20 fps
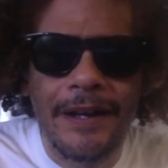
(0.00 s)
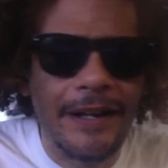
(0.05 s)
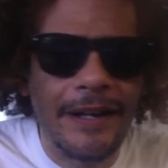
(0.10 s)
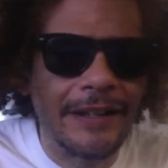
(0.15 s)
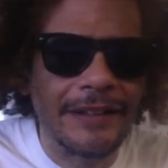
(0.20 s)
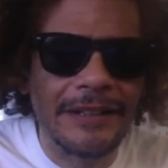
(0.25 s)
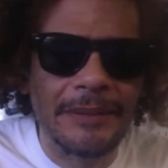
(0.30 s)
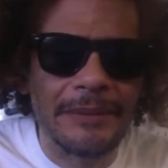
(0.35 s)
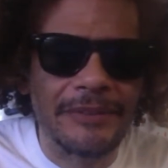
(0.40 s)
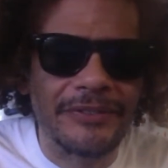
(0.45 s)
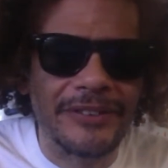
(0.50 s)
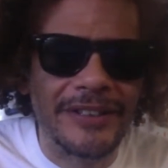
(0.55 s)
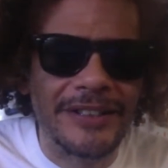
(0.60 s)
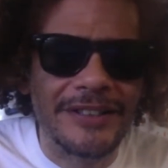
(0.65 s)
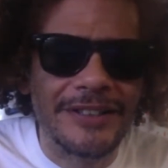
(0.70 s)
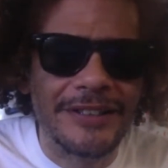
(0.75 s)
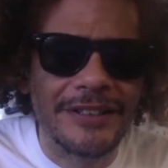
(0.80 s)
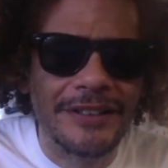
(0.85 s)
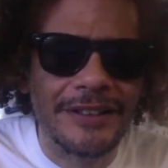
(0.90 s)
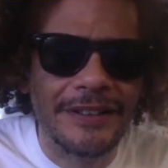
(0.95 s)
Let me
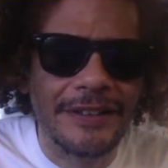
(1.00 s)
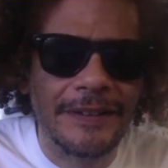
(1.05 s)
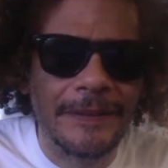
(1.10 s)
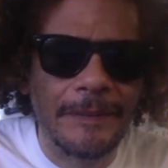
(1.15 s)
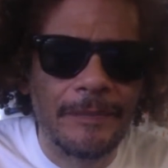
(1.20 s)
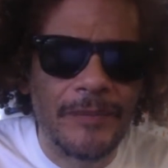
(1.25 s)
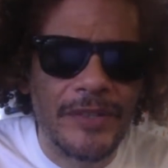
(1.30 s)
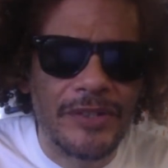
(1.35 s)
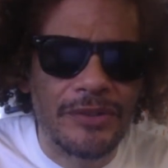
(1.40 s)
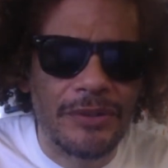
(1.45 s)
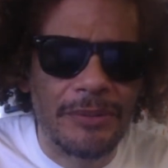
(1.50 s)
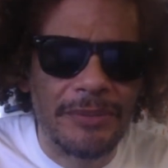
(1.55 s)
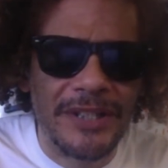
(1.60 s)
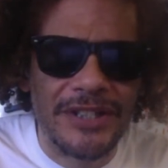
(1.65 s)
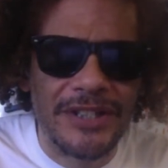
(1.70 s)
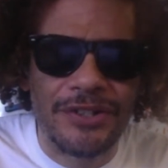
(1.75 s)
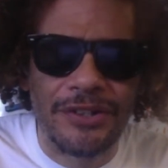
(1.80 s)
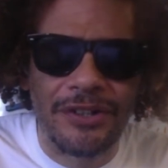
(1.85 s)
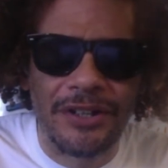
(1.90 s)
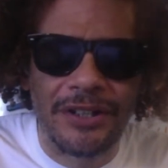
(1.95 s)
finish. I just want to make
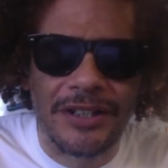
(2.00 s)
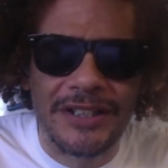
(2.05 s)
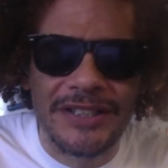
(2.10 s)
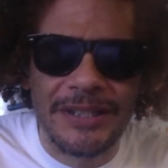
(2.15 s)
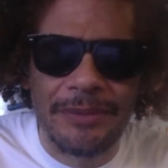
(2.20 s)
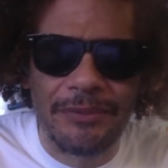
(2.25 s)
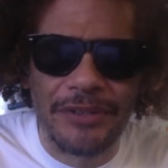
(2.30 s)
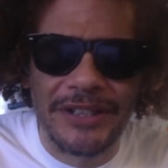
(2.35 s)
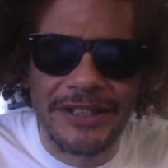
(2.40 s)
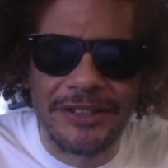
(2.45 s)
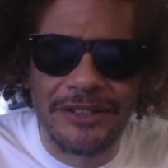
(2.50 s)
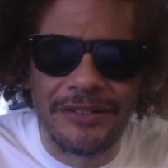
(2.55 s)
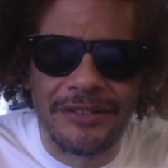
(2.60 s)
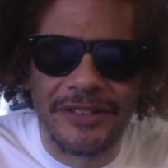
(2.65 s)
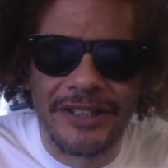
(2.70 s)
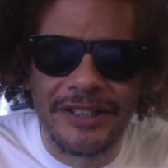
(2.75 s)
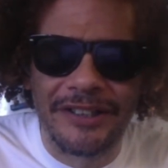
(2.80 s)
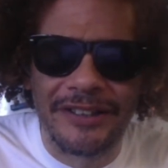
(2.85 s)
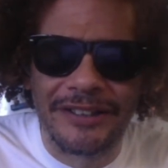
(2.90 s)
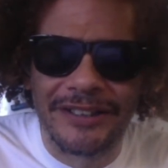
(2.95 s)
sure, because I'm reading over
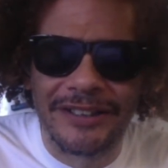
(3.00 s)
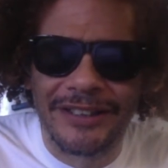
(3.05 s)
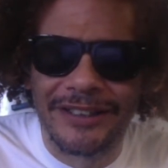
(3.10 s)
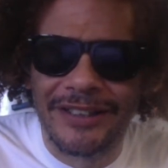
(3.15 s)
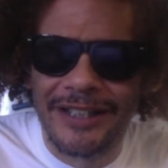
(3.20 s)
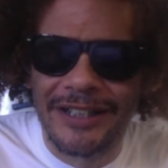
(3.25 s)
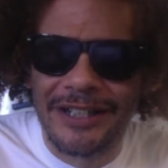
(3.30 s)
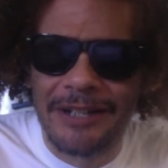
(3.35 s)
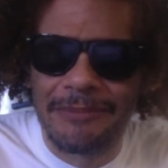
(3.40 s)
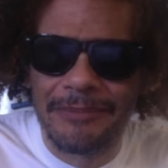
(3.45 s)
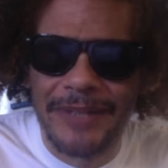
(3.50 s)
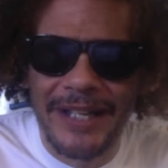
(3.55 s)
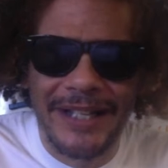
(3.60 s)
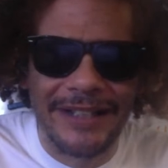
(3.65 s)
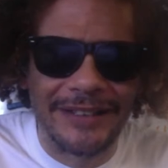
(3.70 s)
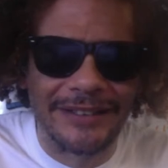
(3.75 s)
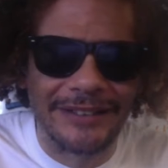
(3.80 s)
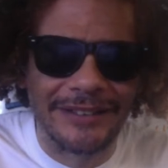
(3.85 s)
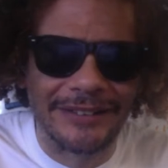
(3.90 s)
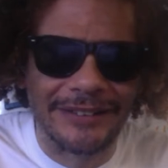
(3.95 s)
here and then I come back
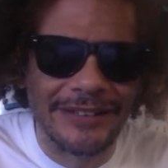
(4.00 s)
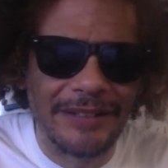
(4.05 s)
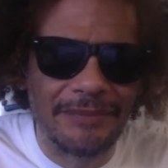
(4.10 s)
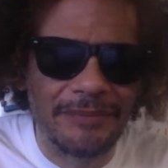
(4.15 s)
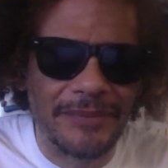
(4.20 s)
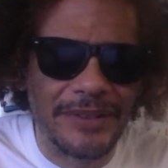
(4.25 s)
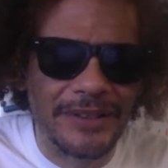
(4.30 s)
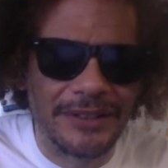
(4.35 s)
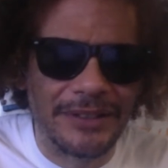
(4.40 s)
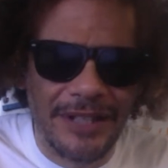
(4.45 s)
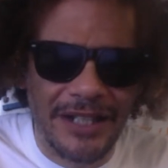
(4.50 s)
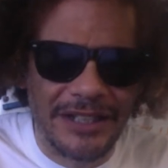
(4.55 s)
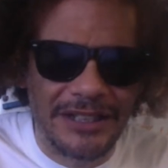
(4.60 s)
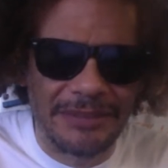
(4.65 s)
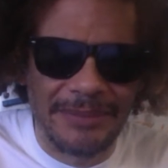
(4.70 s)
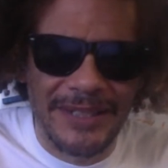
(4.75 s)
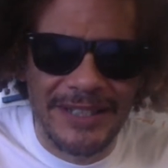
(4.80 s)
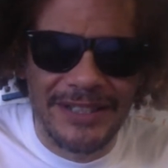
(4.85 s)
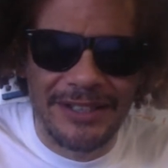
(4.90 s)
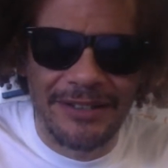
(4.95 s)
and I've been talking to
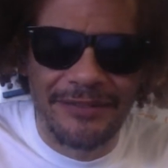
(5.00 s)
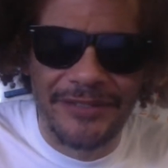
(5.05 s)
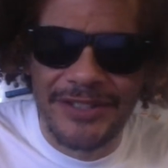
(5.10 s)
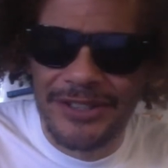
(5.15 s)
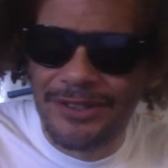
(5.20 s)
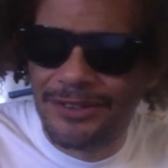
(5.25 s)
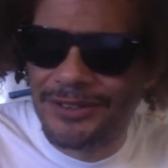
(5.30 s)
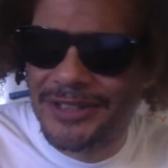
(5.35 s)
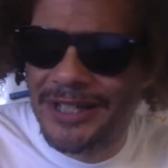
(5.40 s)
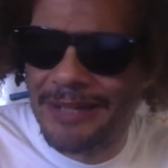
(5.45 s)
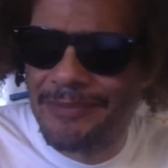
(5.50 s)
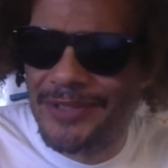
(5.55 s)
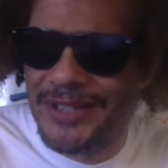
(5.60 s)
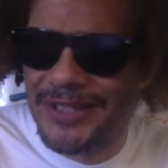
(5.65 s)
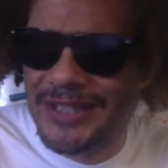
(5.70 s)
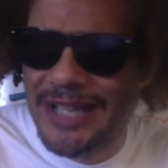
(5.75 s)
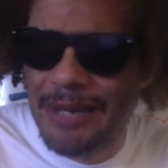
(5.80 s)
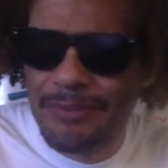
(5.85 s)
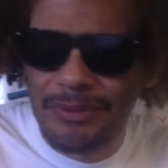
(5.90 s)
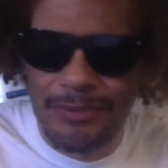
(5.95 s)
myself this whole time. This has
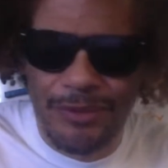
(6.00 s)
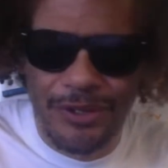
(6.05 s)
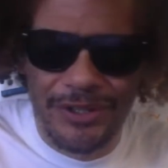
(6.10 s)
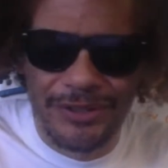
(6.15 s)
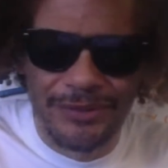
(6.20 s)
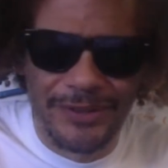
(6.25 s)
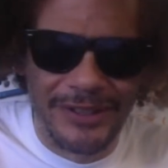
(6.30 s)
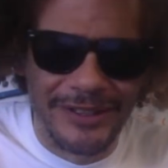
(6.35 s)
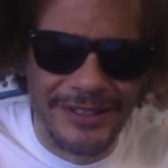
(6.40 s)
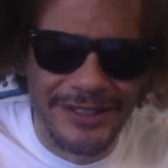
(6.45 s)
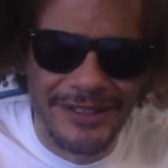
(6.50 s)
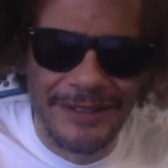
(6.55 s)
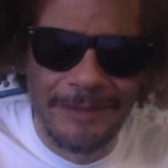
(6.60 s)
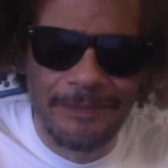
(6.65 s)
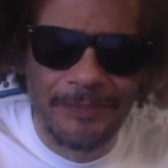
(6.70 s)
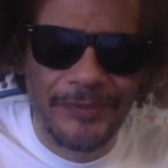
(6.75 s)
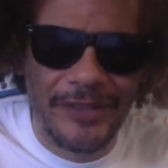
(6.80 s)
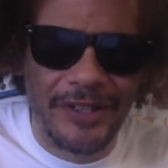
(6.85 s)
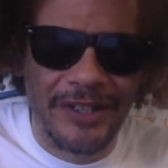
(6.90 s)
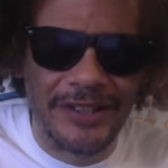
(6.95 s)
happened more than once.
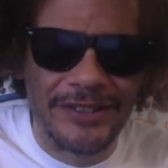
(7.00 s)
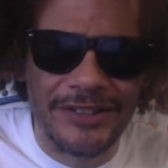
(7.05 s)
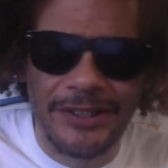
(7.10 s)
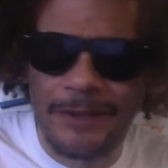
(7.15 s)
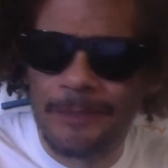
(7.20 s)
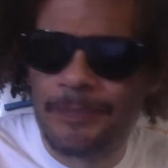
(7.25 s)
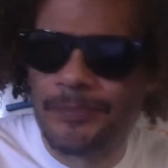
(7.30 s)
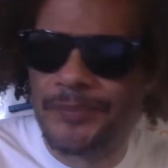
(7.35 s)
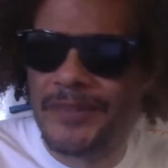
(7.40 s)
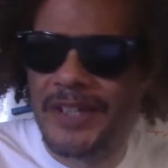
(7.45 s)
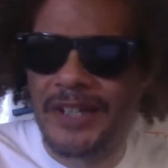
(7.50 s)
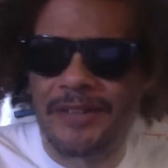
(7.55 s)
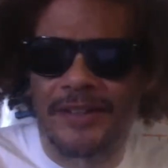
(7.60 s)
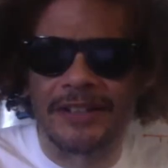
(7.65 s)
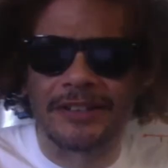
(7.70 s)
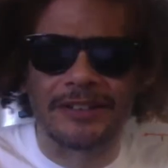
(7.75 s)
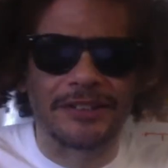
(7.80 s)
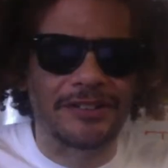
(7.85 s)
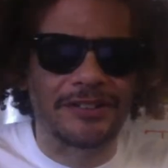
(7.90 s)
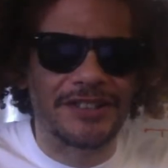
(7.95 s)
All right, so anyway,
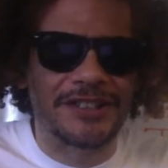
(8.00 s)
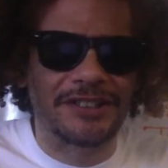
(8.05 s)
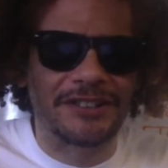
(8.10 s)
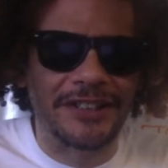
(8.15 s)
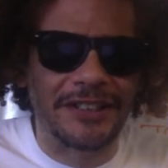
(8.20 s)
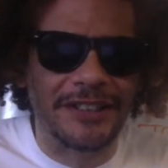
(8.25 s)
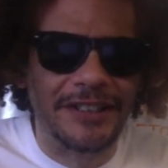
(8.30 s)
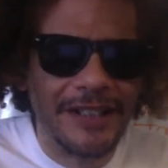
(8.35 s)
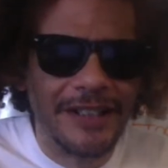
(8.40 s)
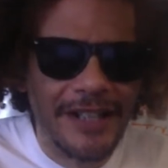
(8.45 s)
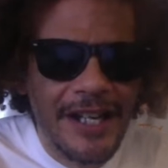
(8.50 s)
you're still here.